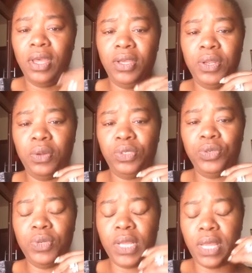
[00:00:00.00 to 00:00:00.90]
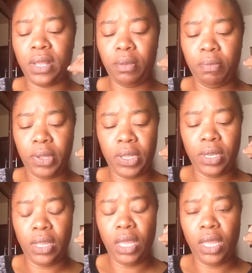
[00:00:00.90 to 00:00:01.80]
you know, do that. But
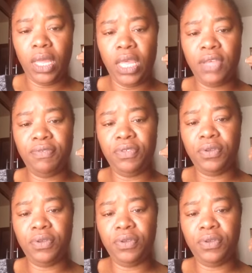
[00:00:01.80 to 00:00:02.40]
if